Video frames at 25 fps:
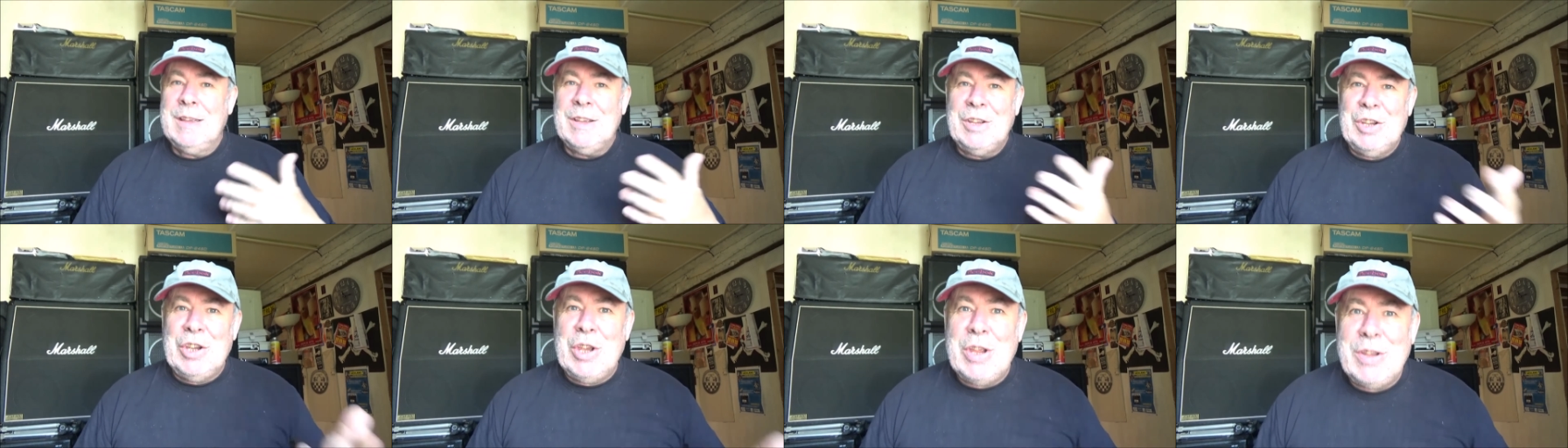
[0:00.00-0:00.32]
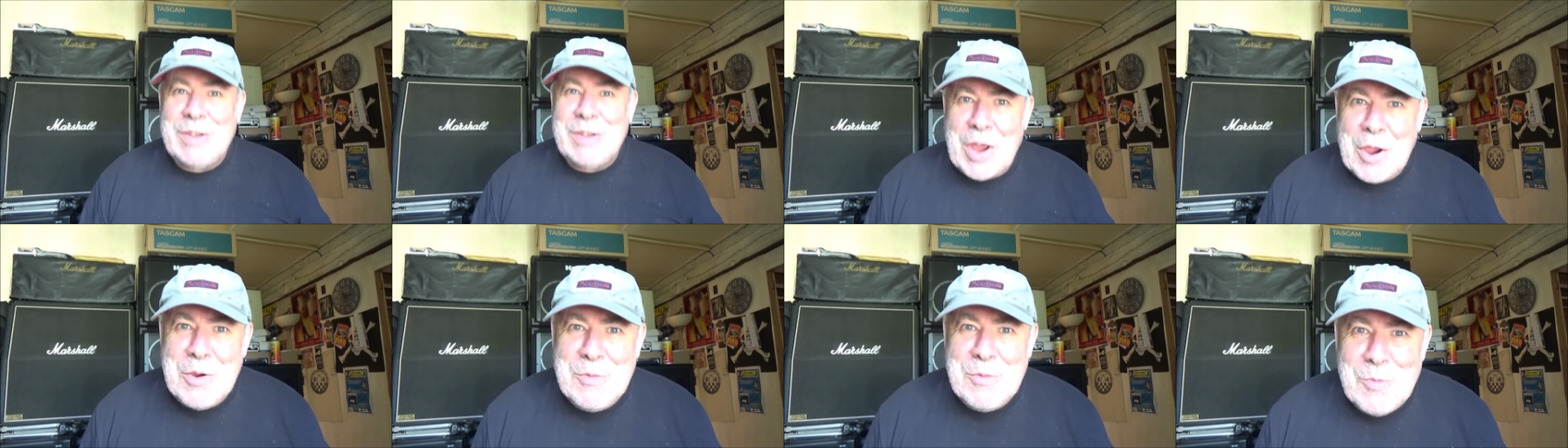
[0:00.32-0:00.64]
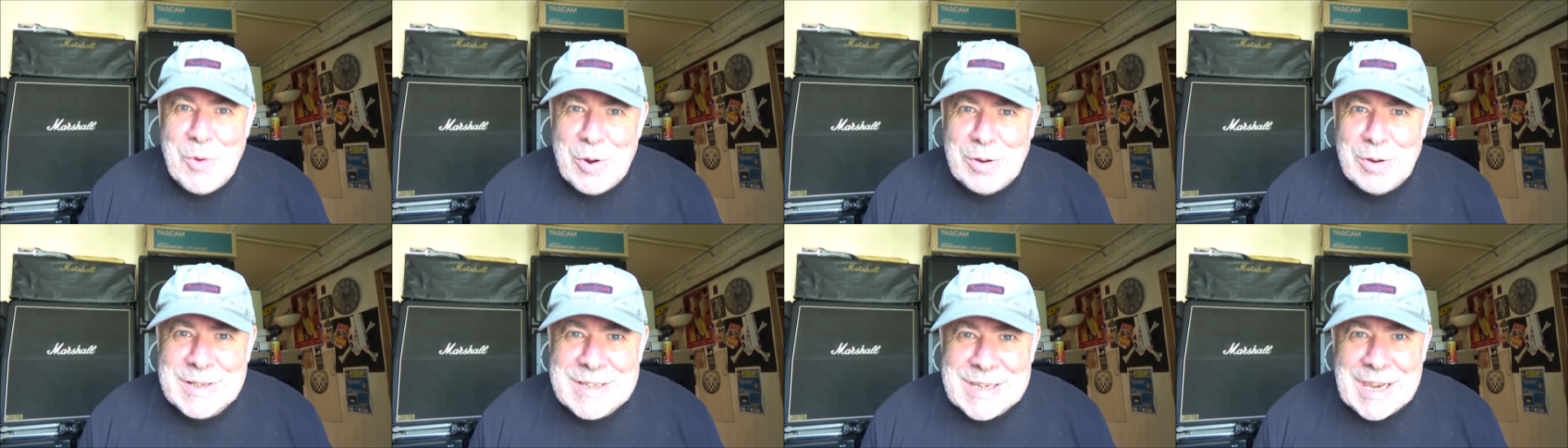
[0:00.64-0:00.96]
You don't
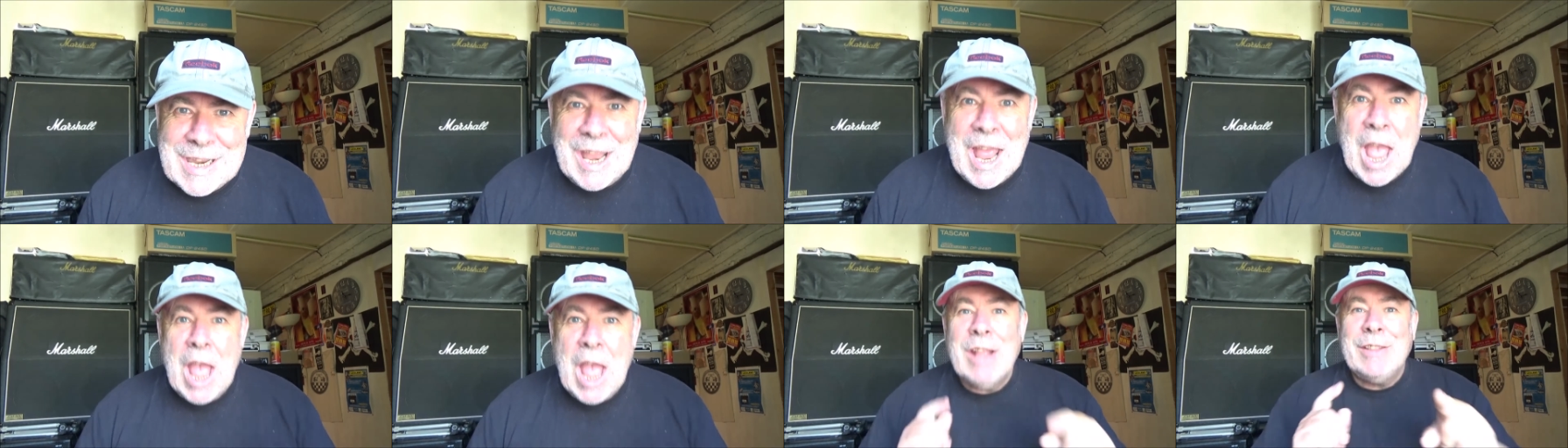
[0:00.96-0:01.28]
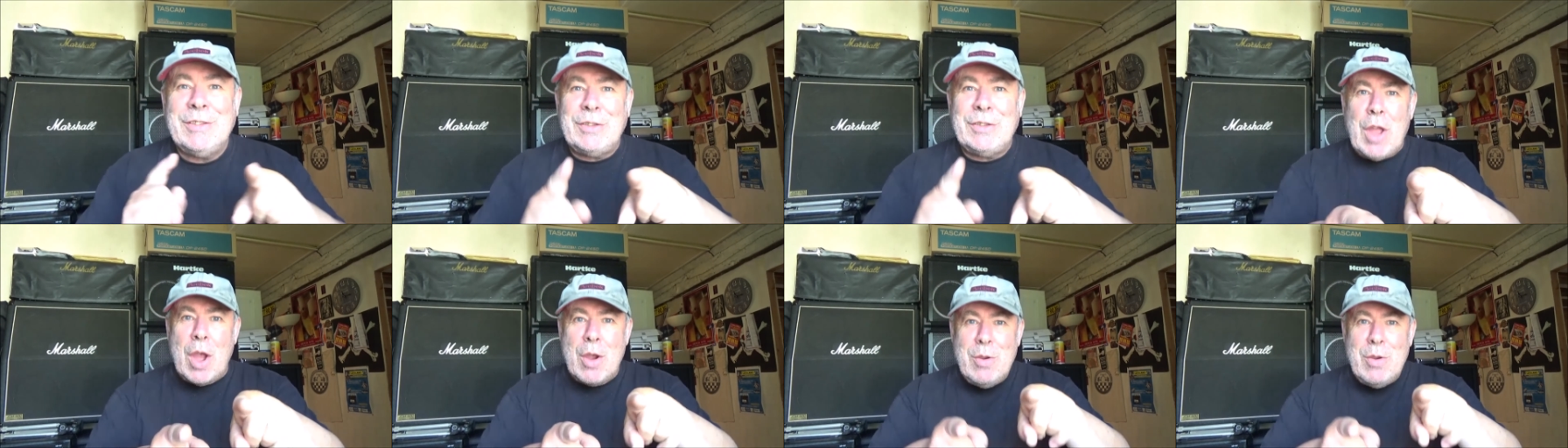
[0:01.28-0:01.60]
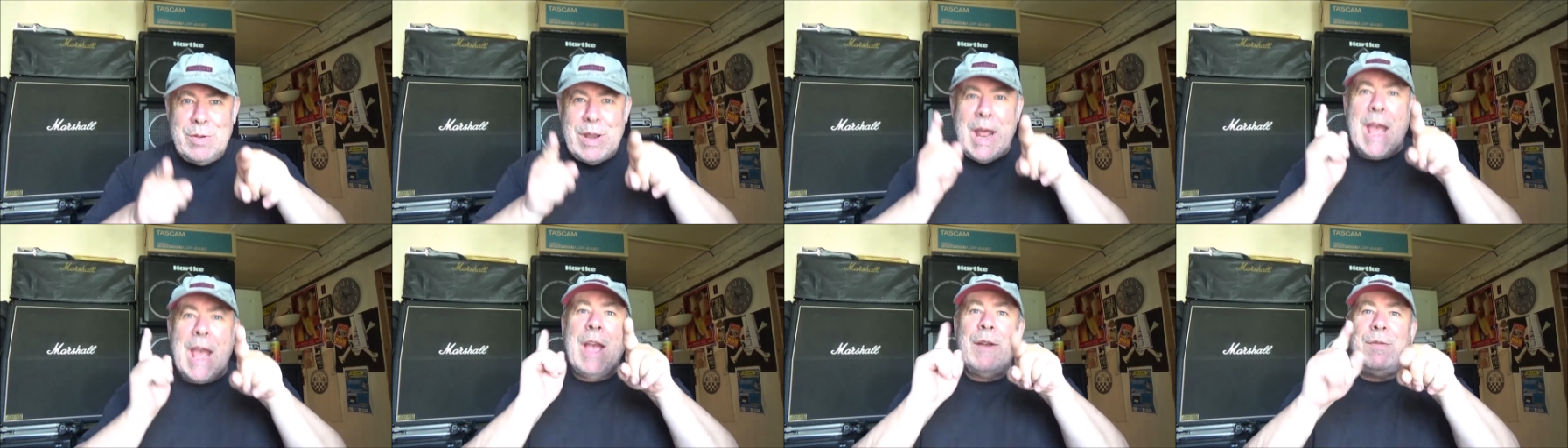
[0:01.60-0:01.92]
want it.
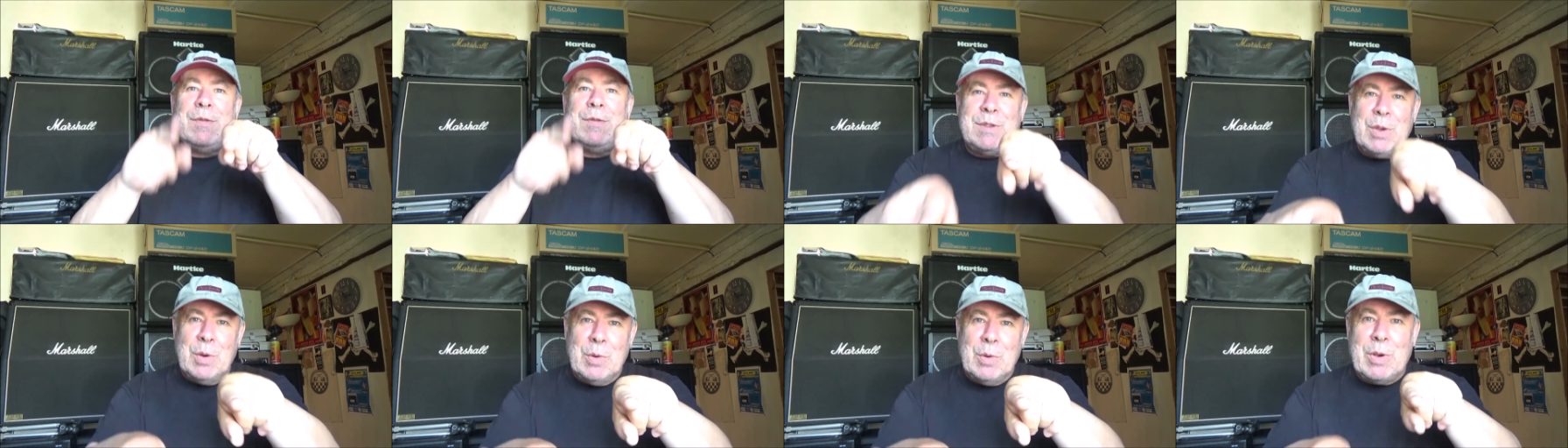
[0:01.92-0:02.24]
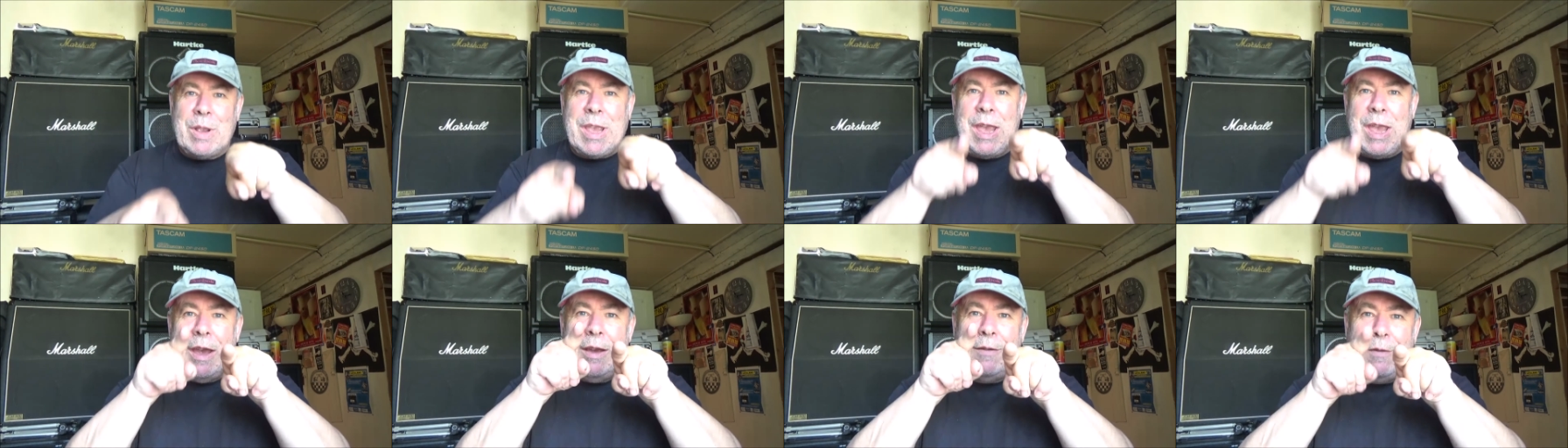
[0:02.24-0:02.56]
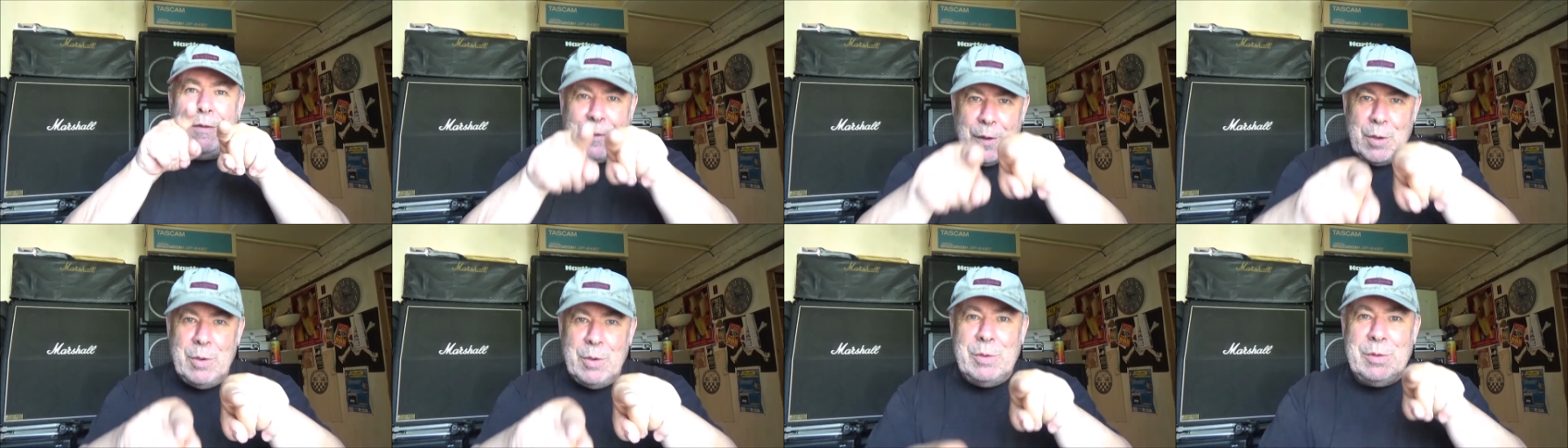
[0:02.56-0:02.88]
Don't have talking
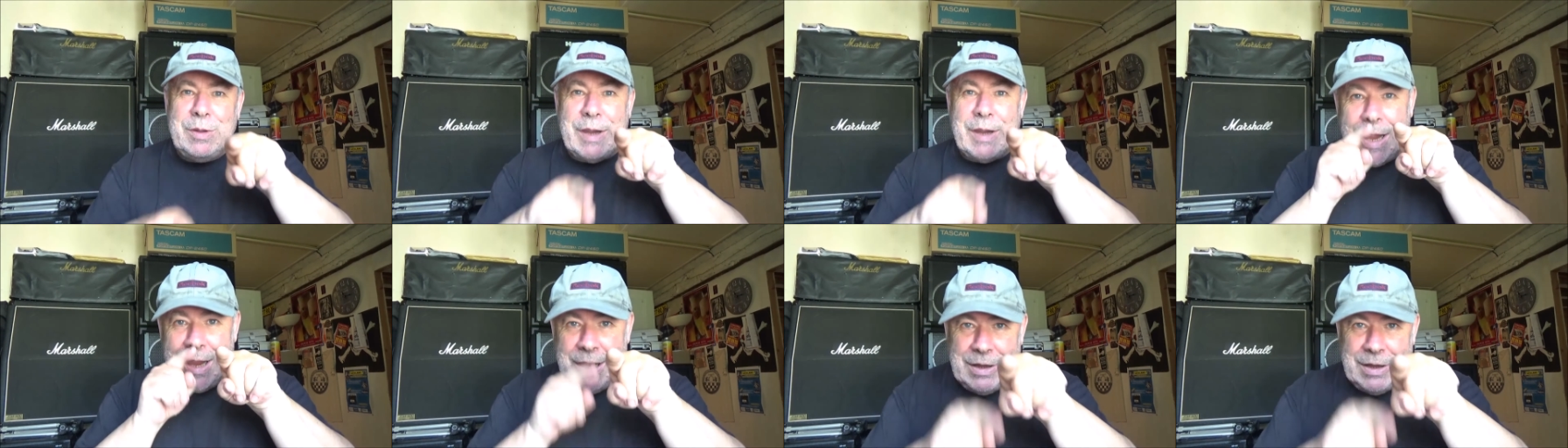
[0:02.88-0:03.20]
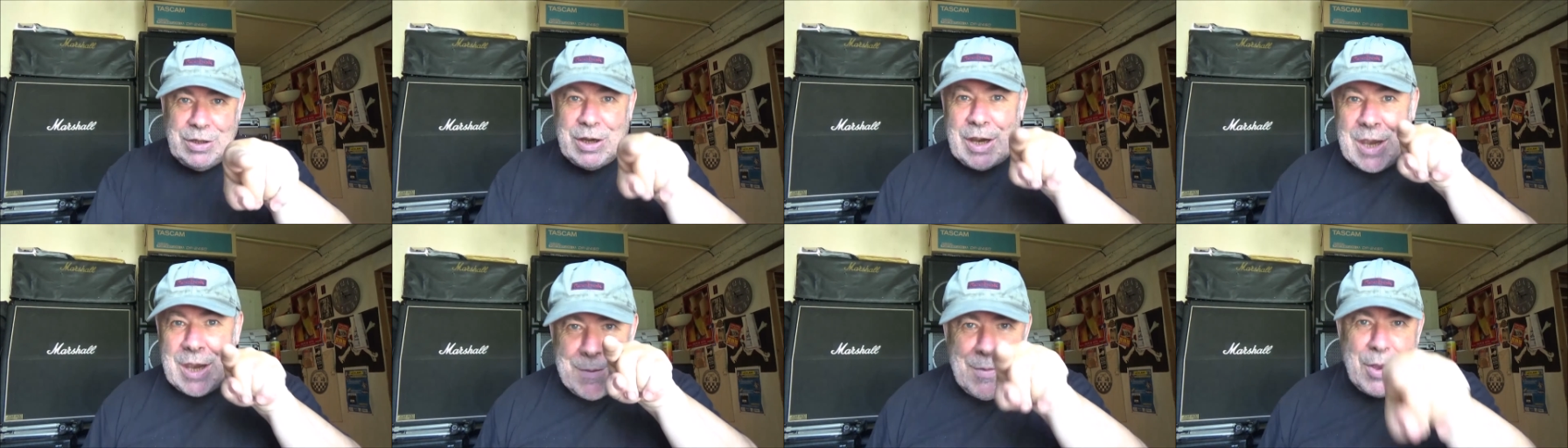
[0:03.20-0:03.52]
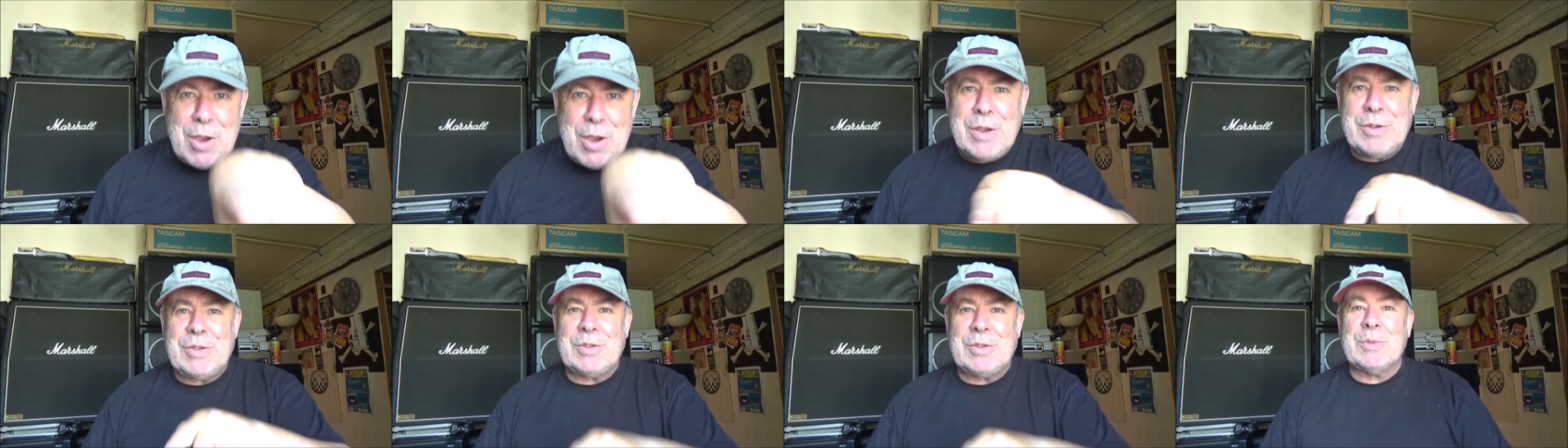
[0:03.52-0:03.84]
food in your
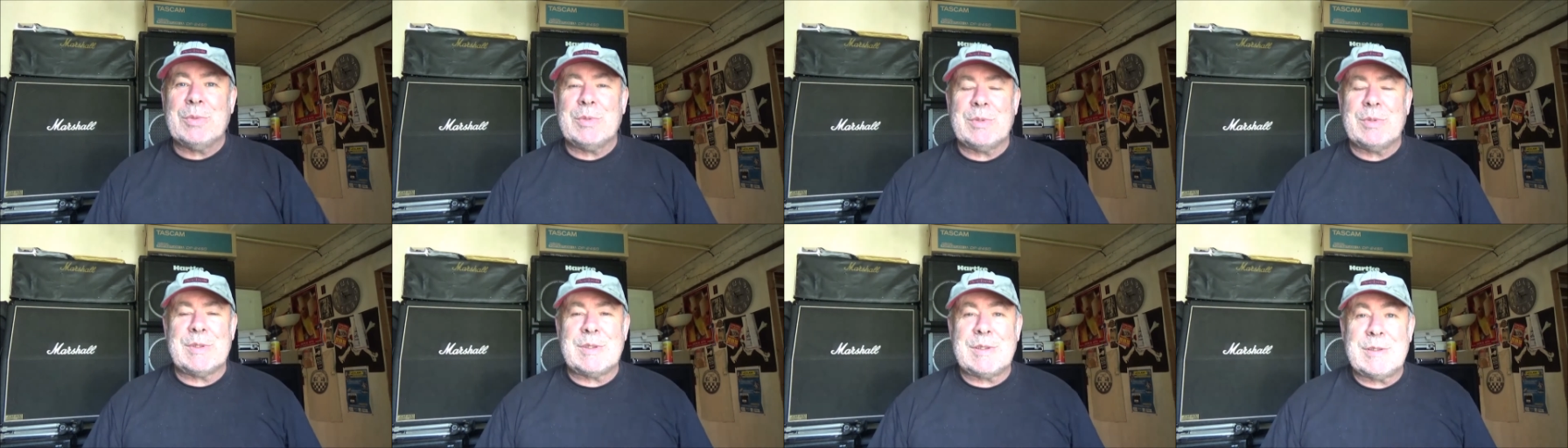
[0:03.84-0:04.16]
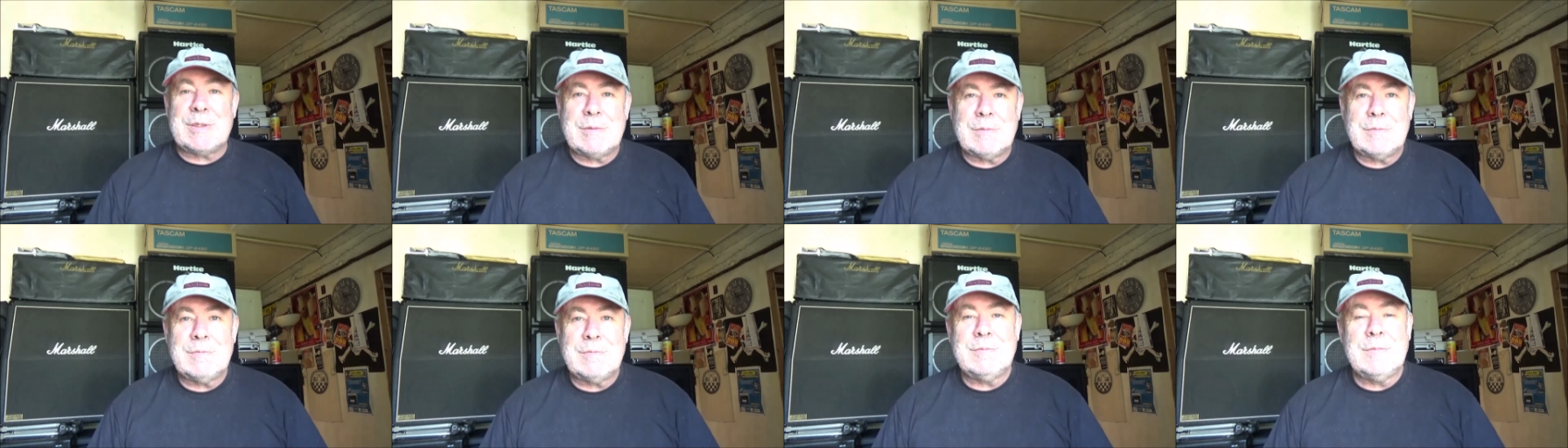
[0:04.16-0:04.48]
commercials.